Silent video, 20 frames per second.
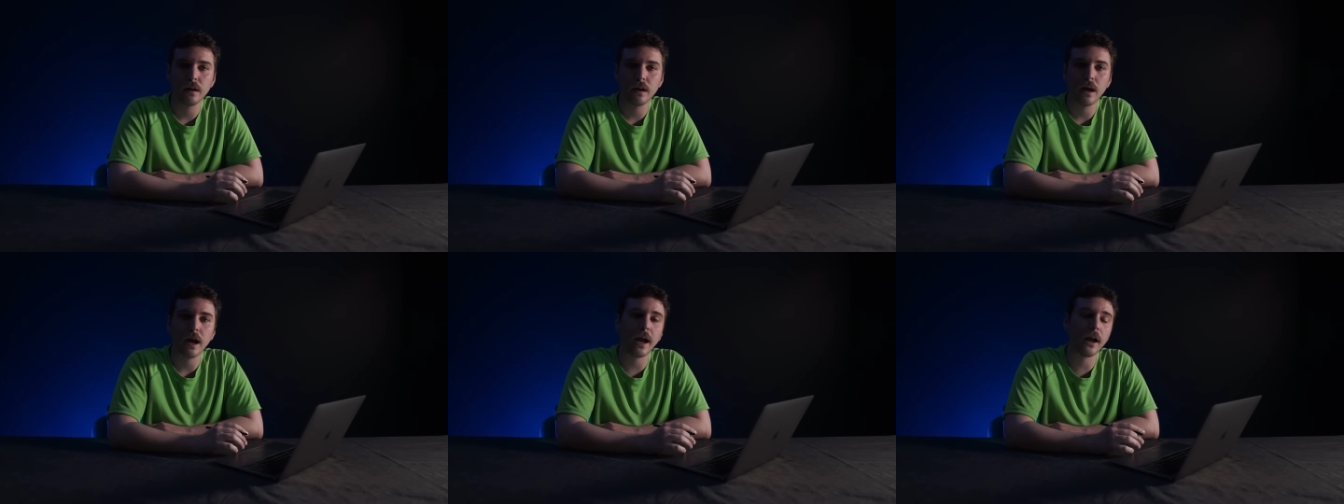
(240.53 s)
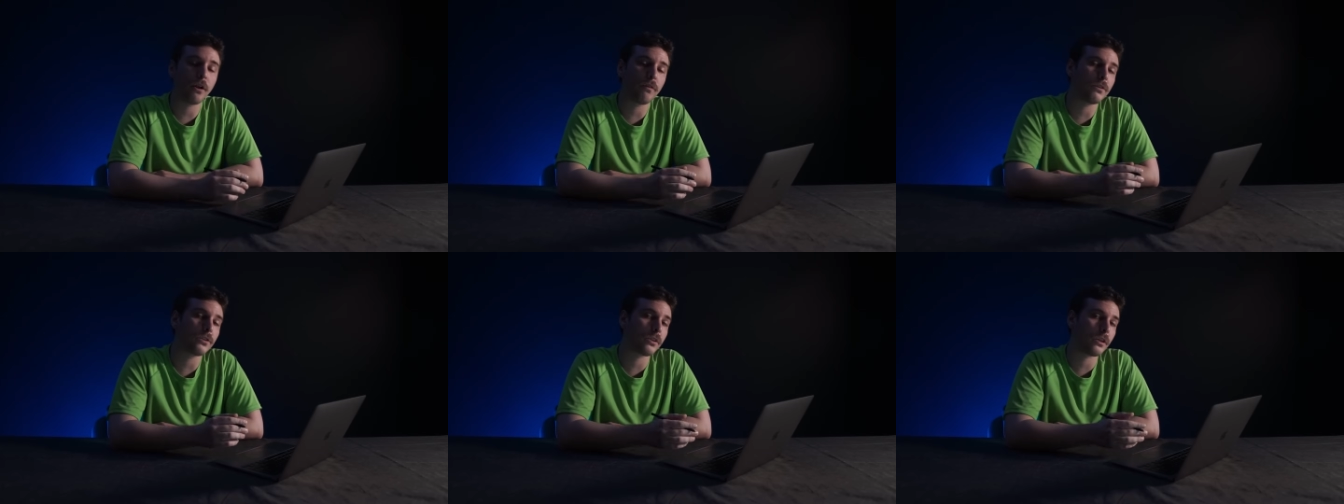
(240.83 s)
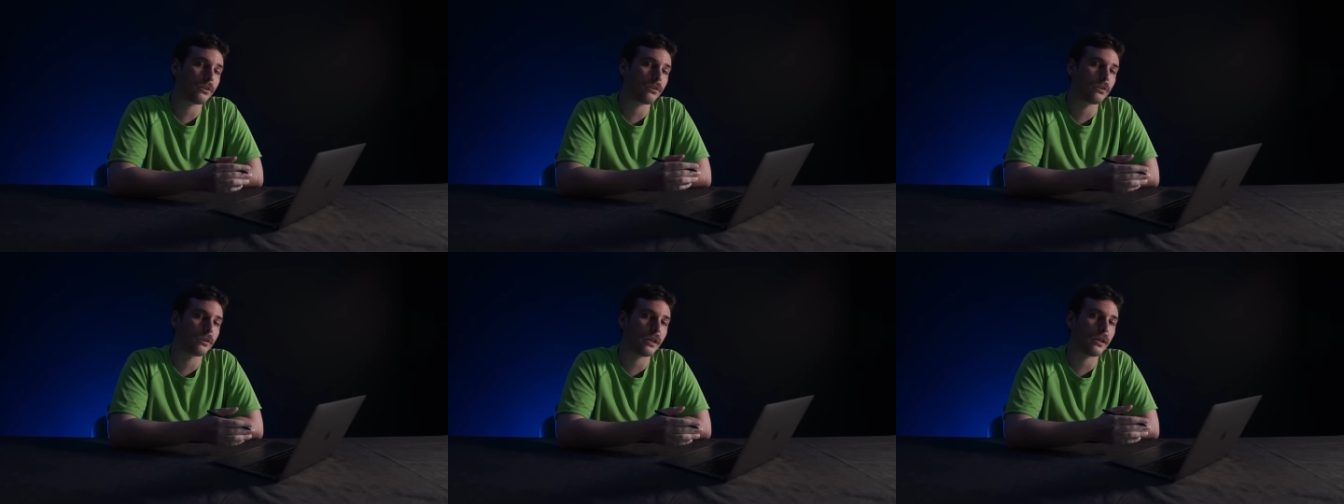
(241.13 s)
I always like
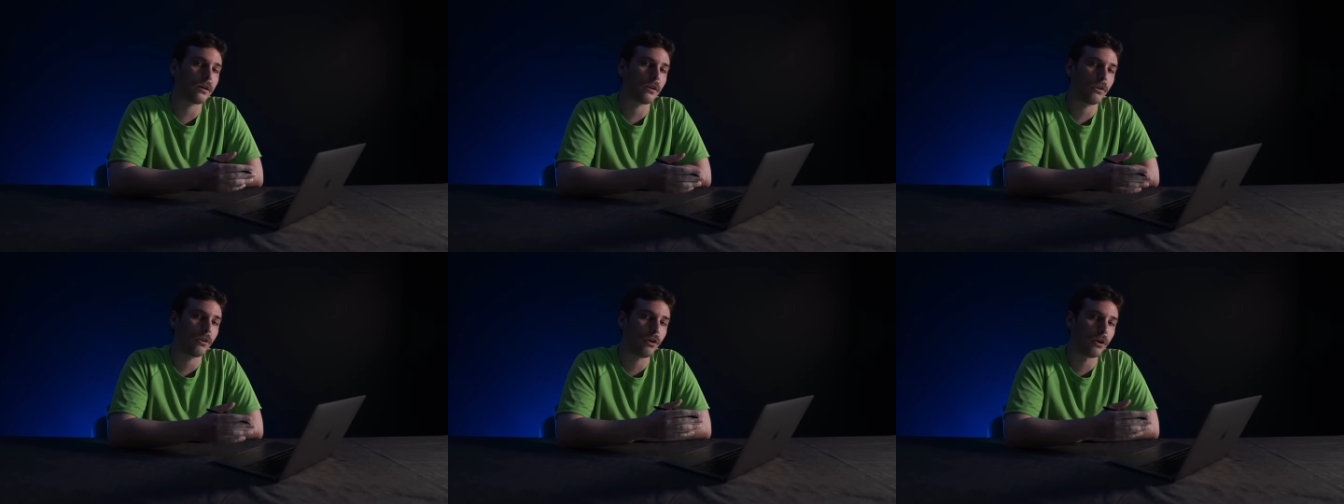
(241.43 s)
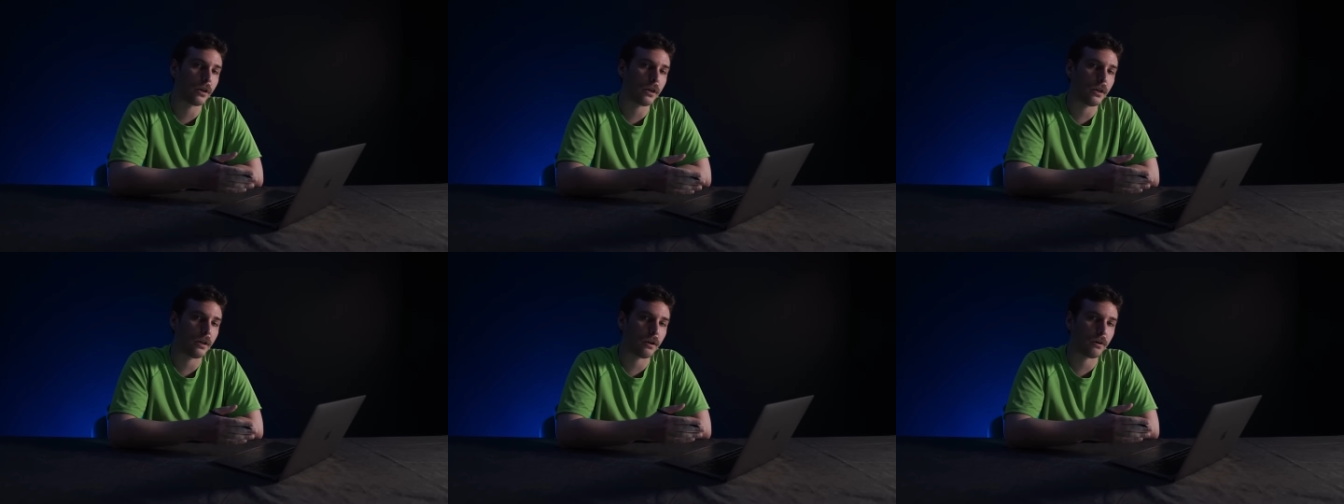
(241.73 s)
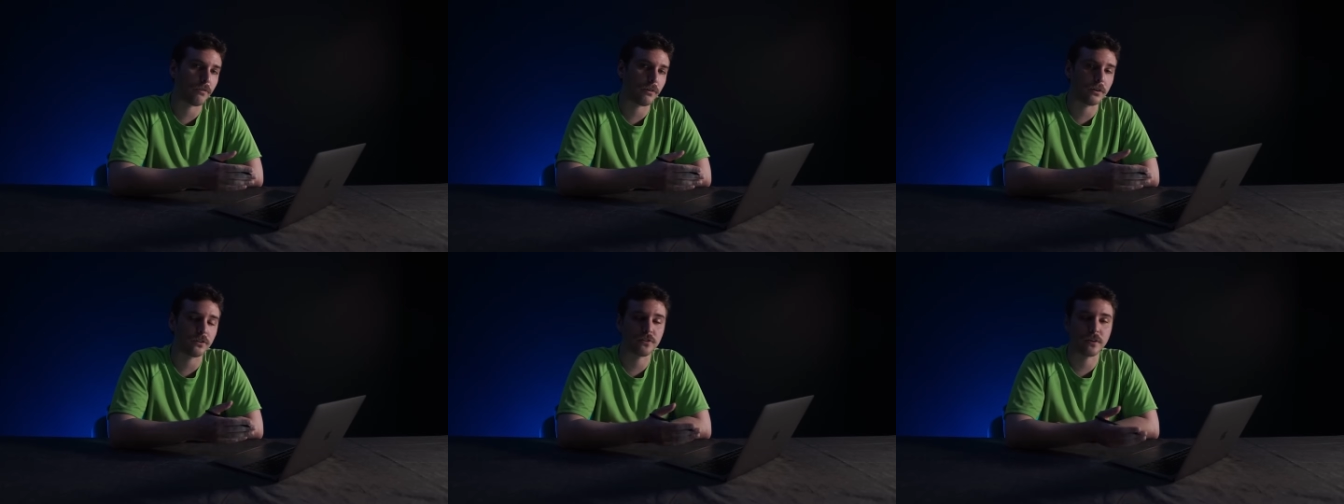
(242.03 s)
to take a look here
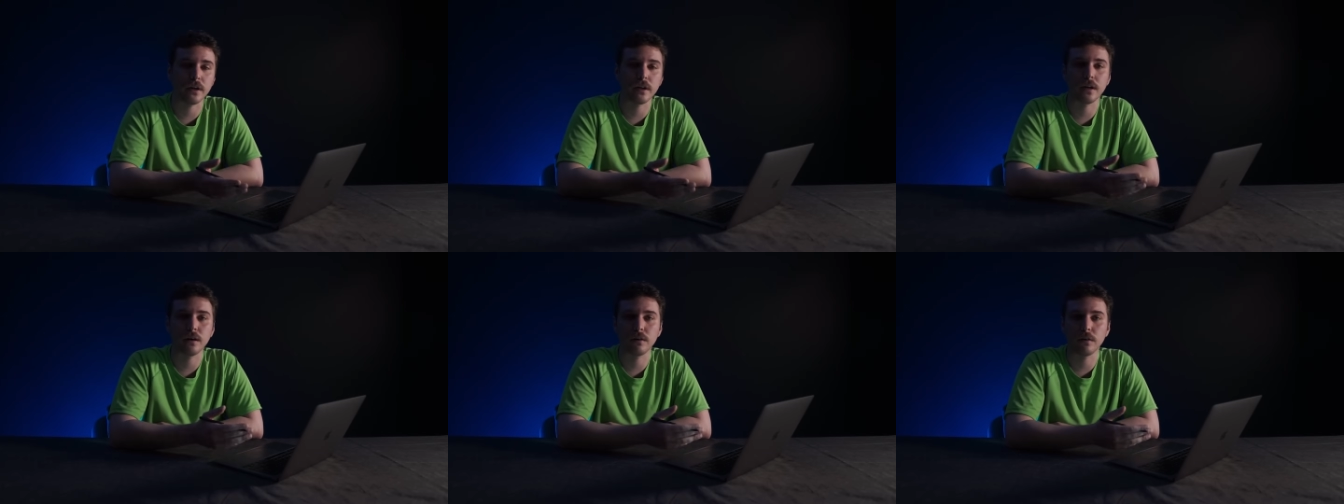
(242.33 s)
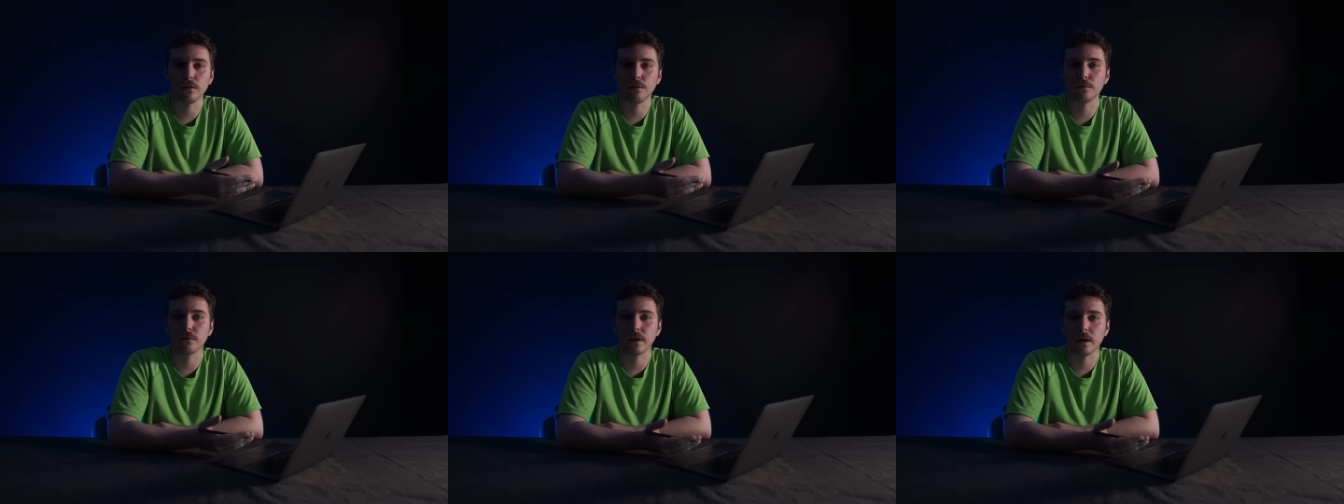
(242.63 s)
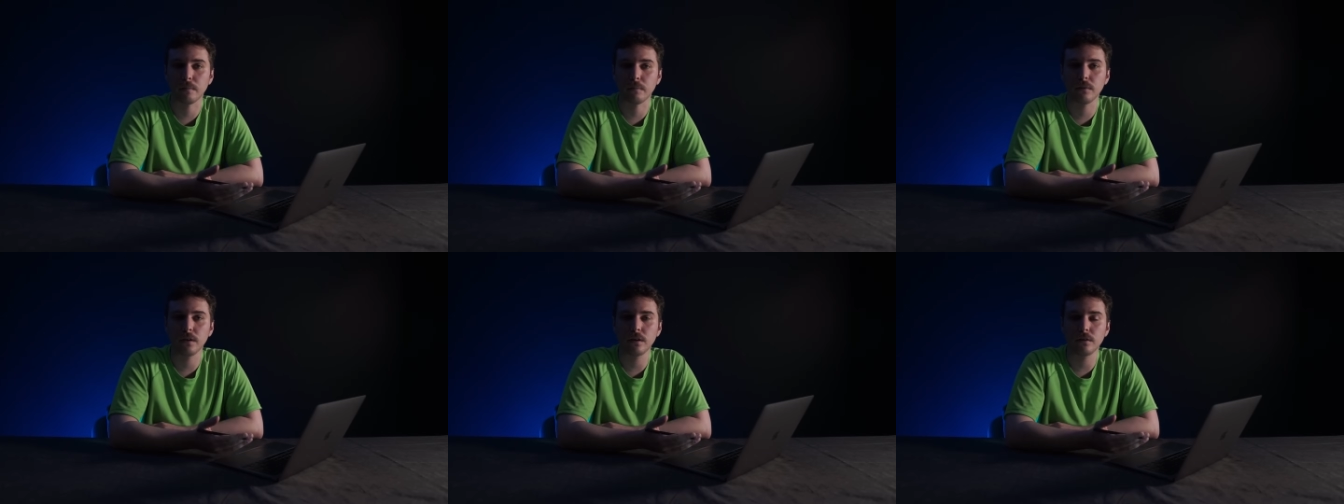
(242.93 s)
when trying out a new
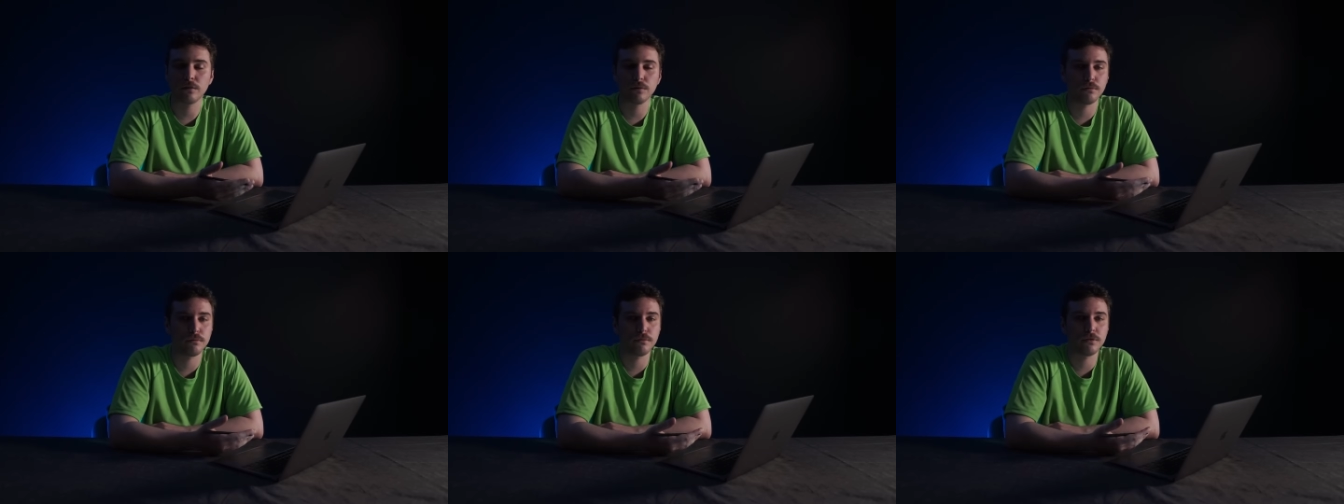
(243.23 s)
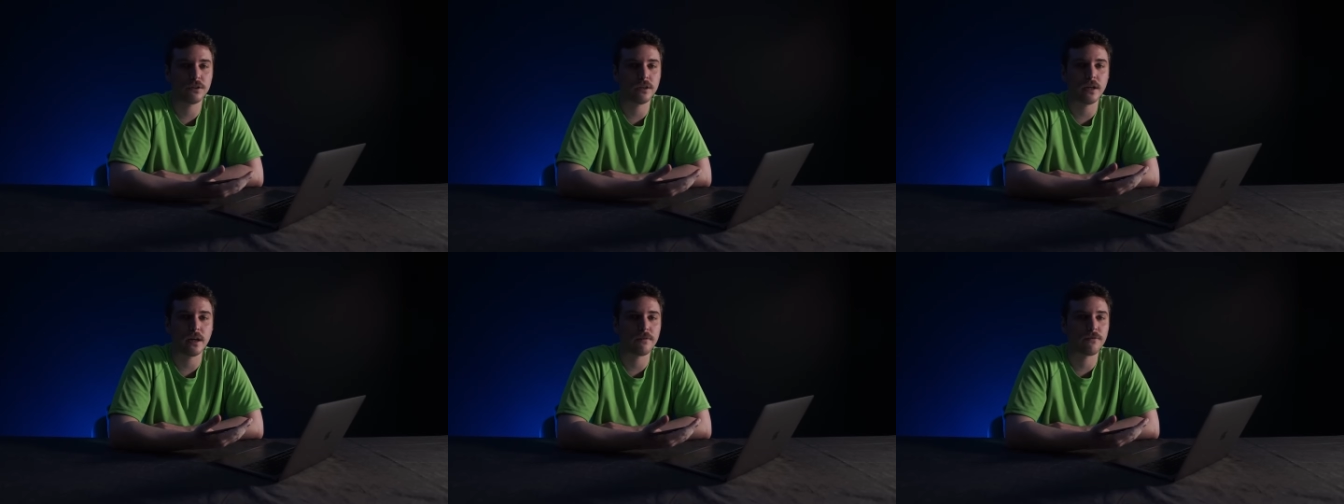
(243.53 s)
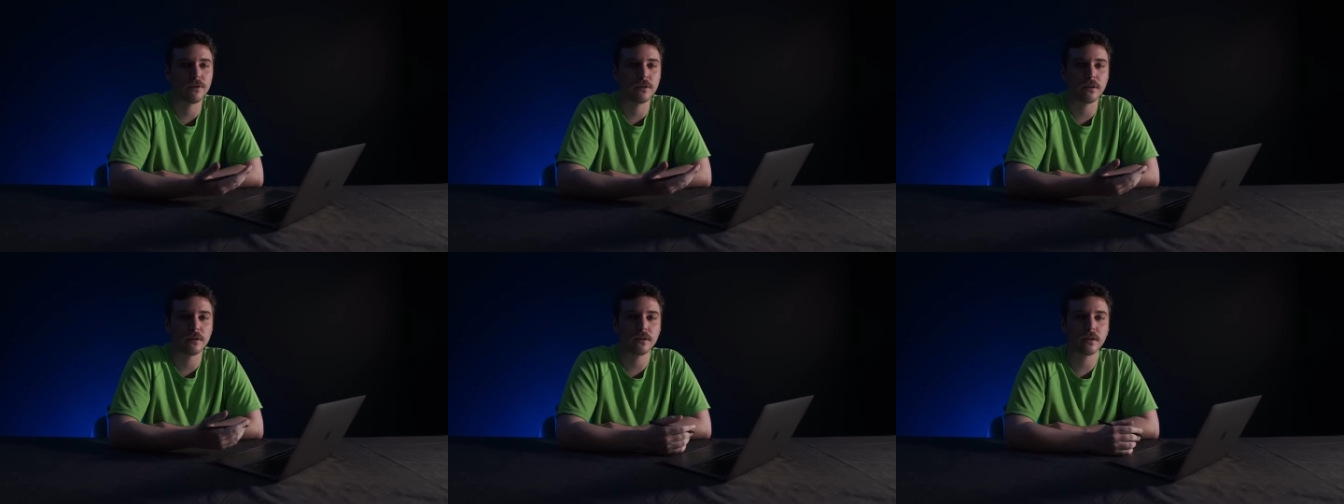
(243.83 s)
template to see
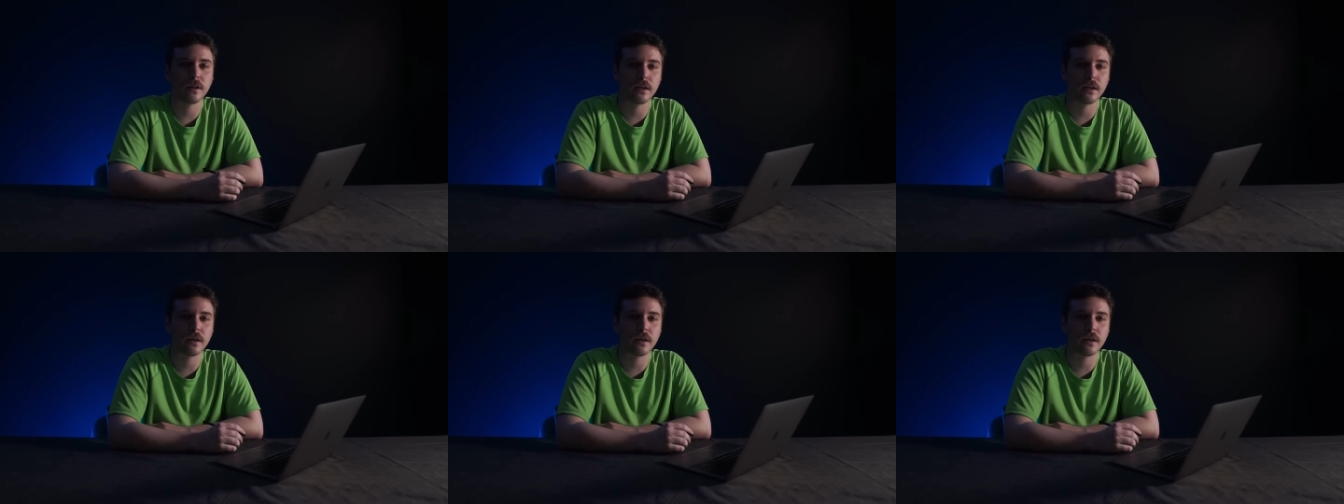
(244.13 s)
everything that